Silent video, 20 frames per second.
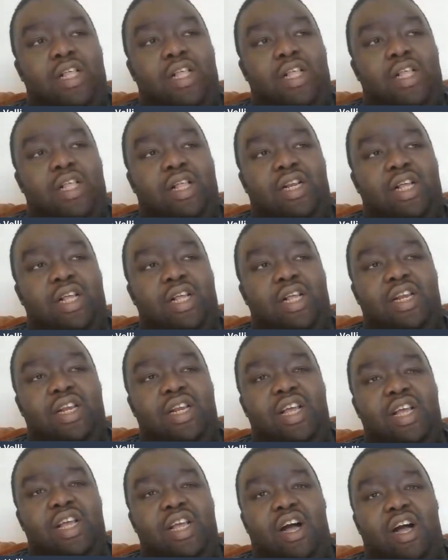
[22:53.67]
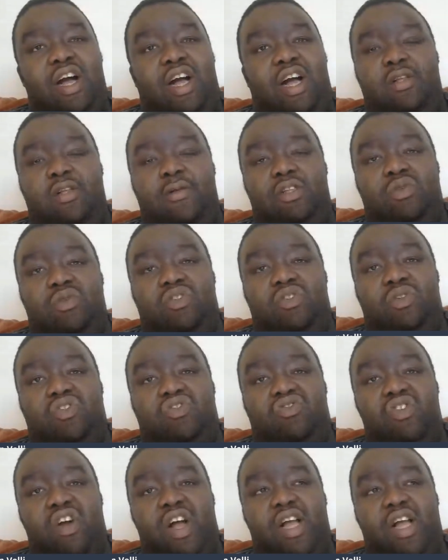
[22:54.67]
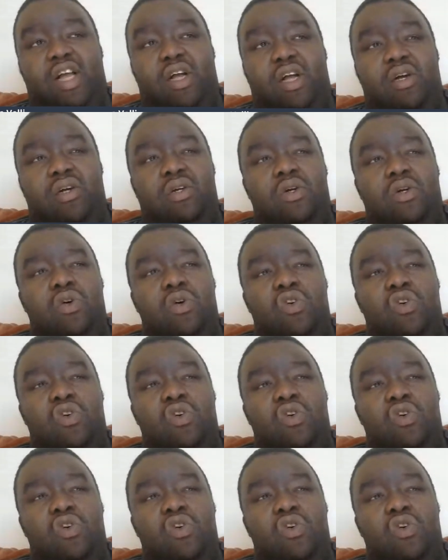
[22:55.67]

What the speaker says: almost in a RVP sort of way.